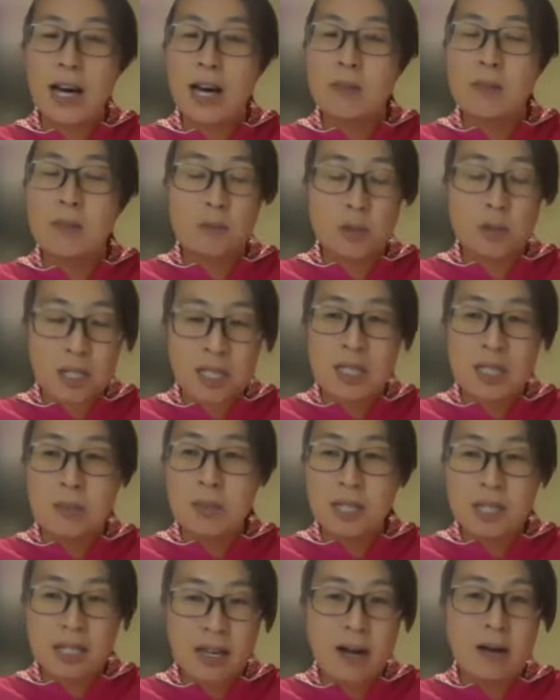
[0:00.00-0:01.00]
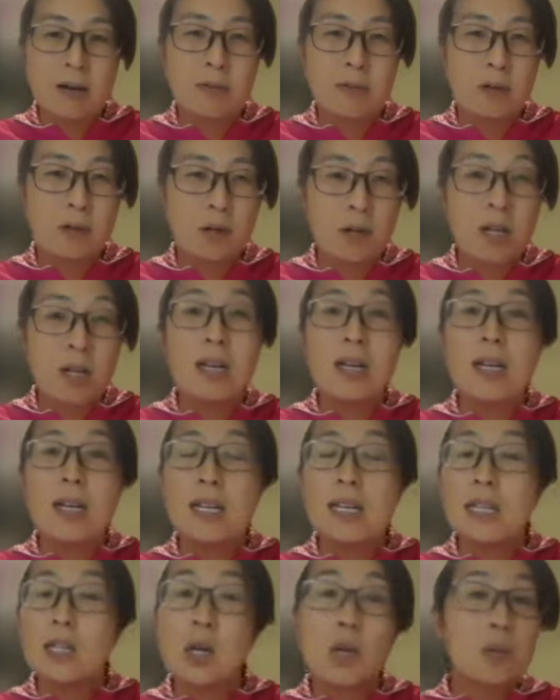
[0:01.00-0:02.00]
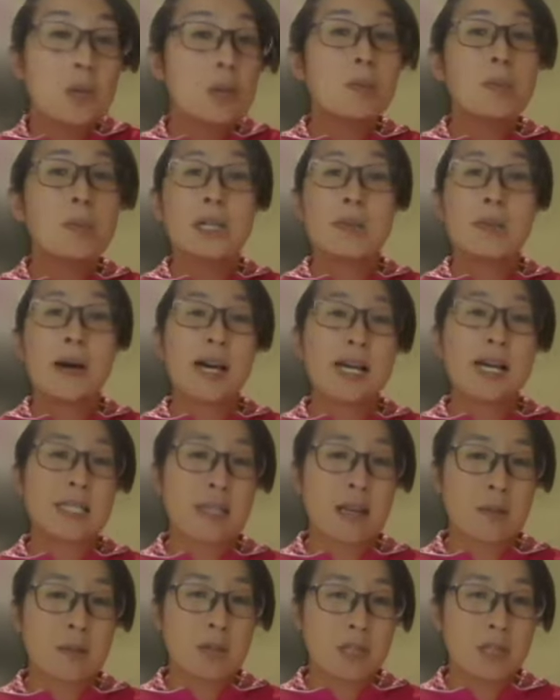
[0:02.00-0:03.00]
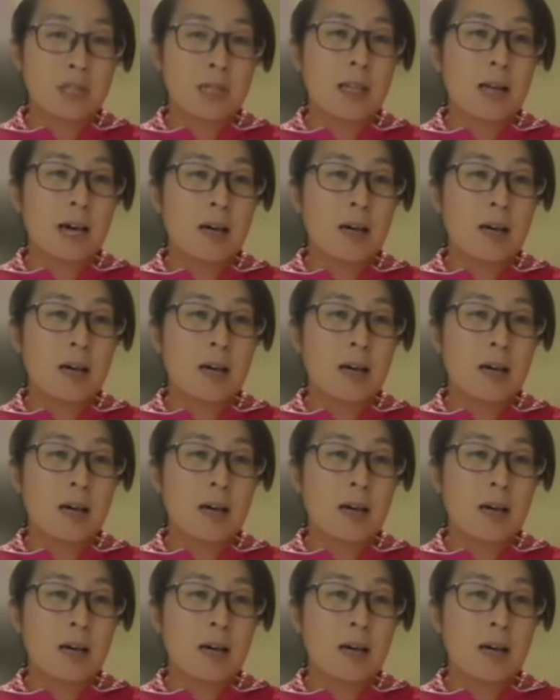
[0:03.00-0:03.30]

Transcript: I'm really being careful not to bring my assumption.